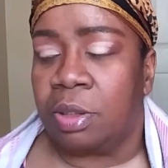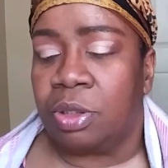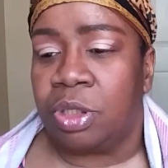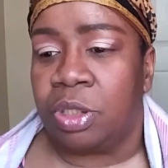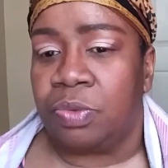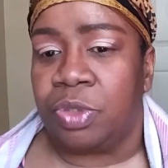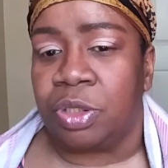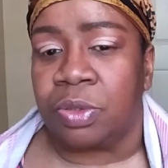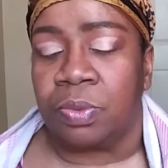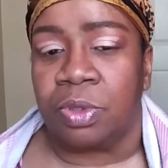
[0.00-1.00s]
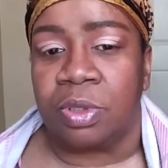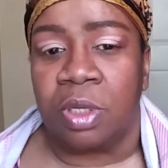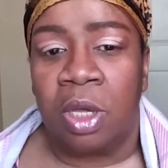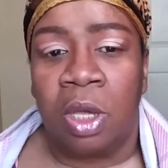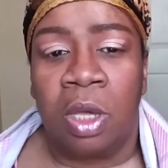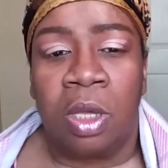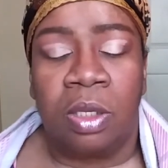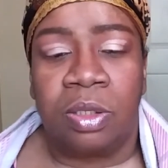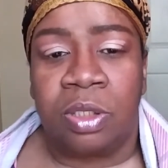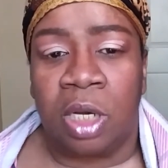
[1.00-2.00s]
she just was
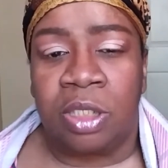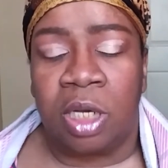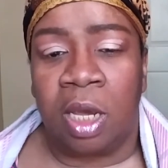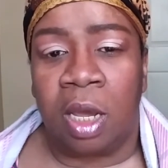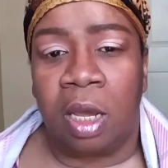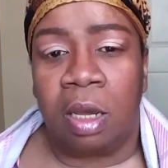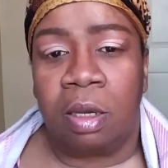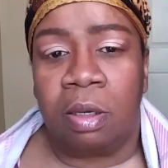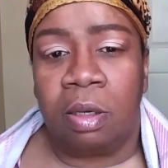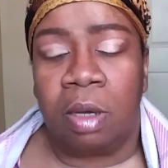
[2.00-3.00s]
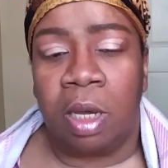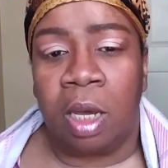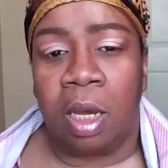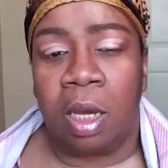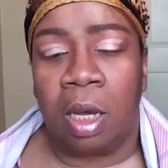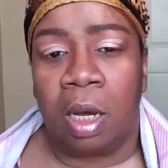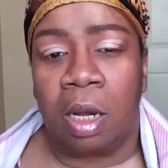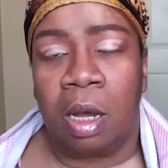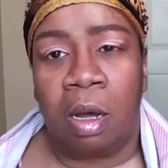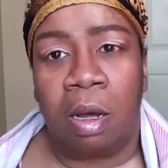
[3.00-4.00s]
such a
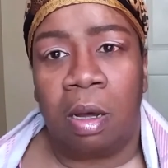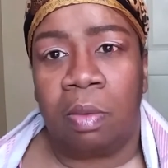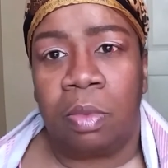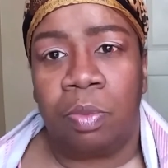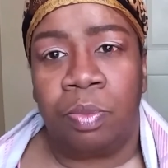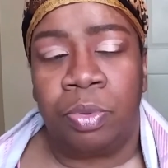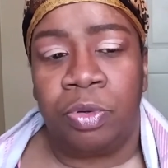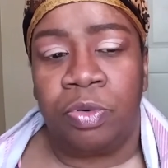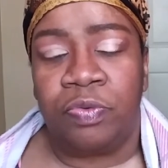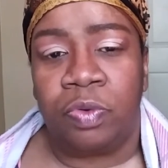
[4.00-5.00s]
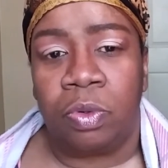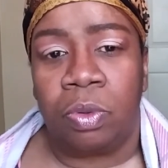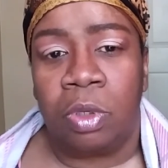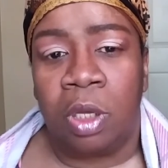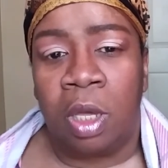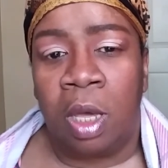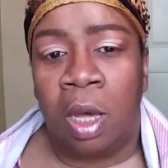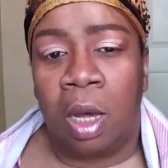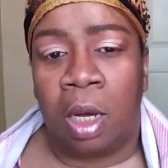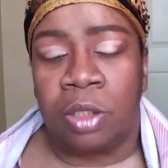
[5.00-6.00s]
calm, beautiful
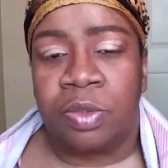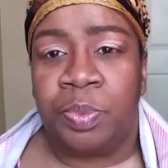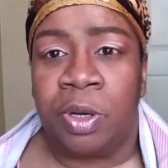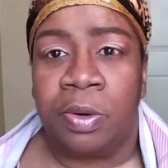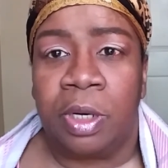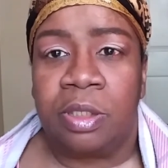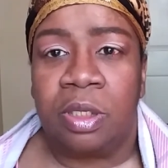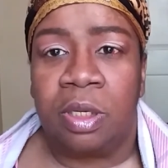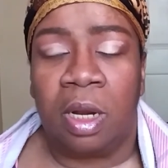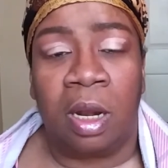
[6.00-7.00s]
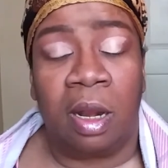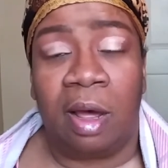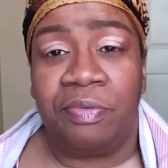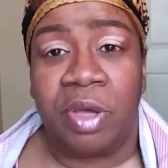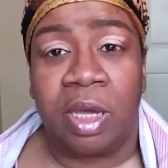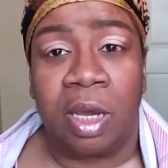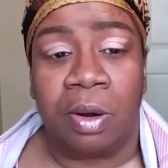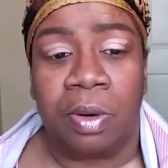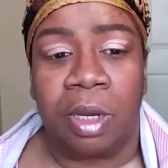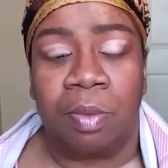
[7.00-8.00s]
spirit, loving,
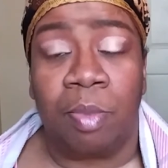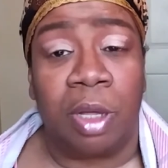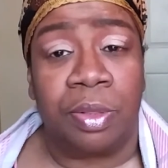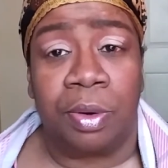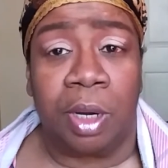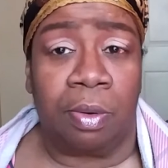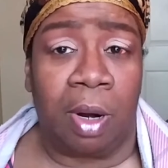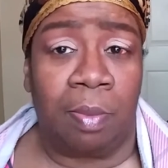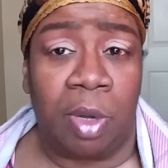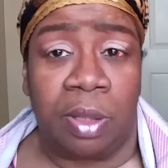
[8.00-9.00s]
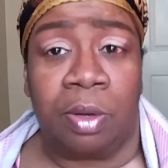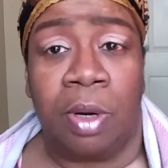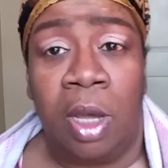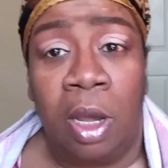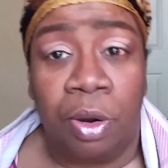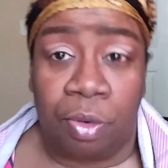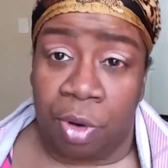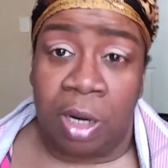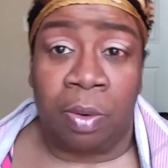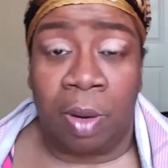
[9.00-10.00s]
caring mother and grandmother,
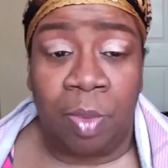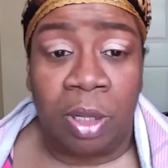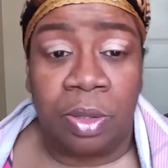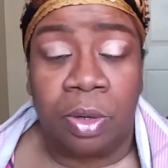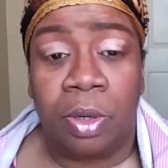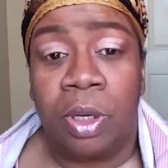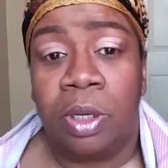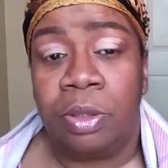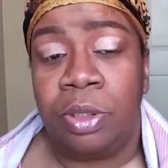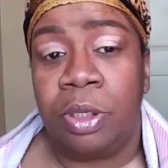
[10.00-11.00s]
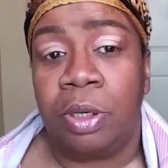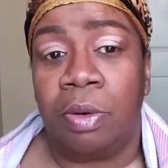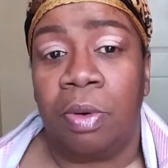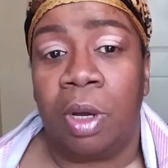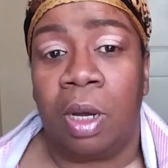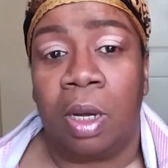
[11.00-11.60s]
great grandmother. You know,